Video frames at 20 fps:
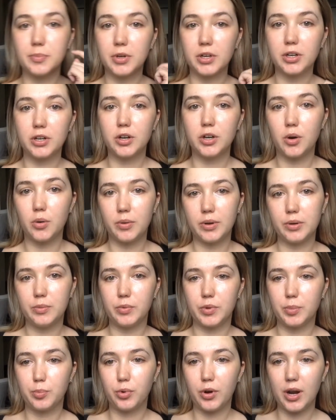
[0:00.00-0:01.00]
going to go in
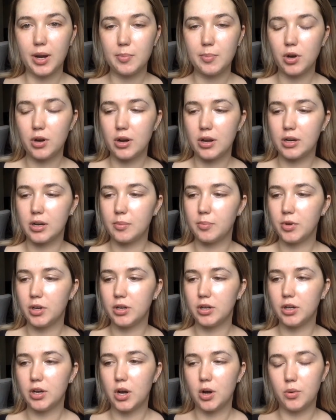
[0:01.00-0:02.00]
with primer, and I'm going
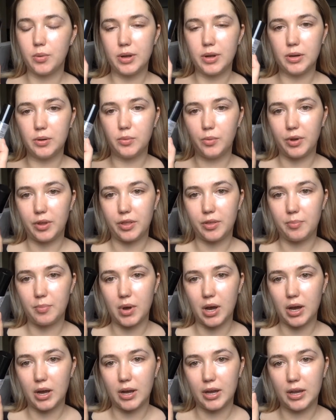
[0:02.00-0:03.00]
to go in with
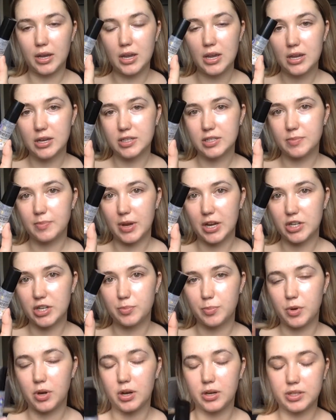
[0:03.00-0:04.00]
my
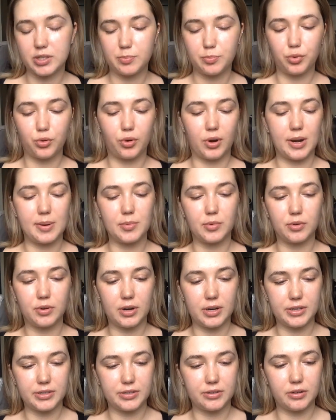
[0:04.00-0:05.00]
Smashbox
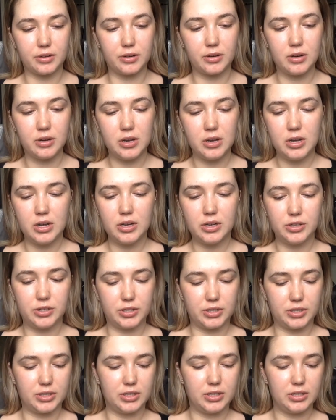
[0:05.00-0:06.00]
Primerizer
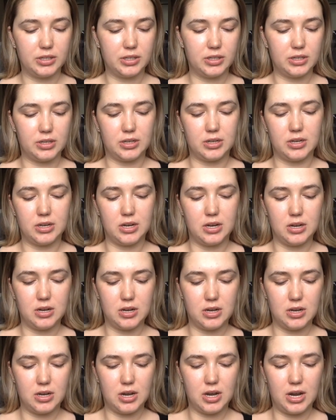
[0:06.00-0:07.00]
just to
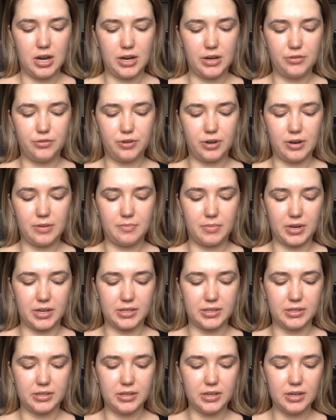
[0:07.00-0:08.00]
hydrate my
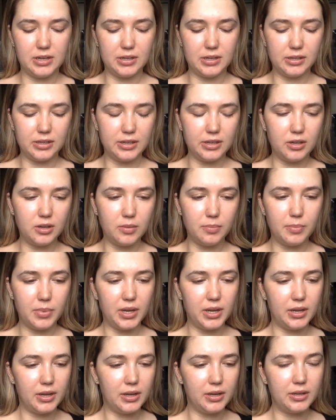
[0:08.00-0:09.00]
skin a little
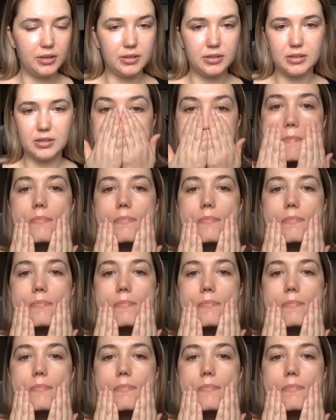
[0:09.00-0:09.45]
bit.